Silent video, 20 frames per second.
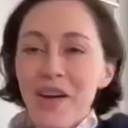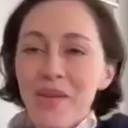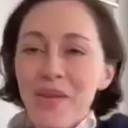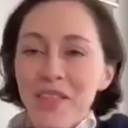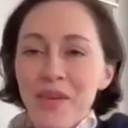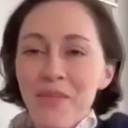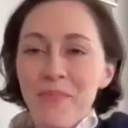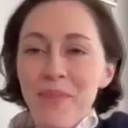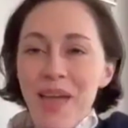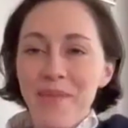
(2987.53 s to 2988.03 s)
out
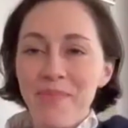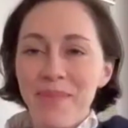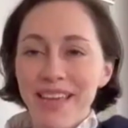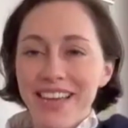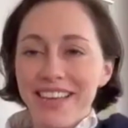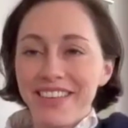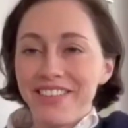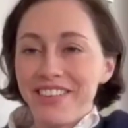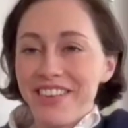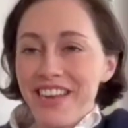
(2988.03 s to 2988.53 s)
with a baby
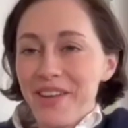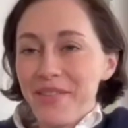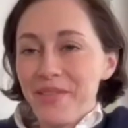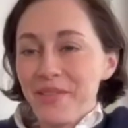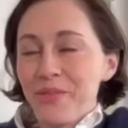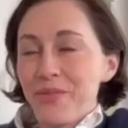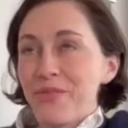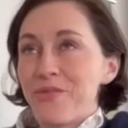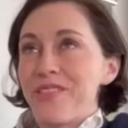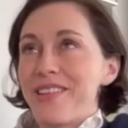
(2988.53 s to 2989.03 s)
yesterday. It
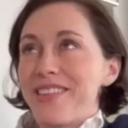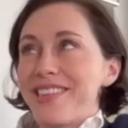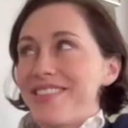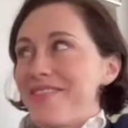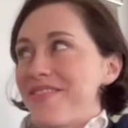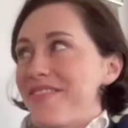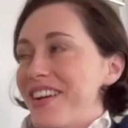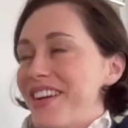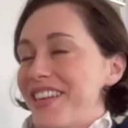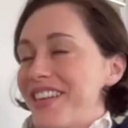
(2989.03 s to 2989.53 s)
was really
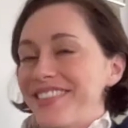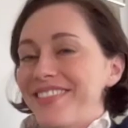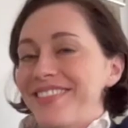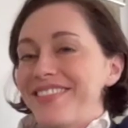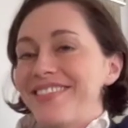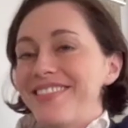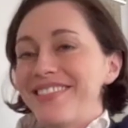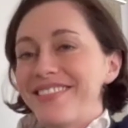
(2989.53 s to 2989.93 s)
fun.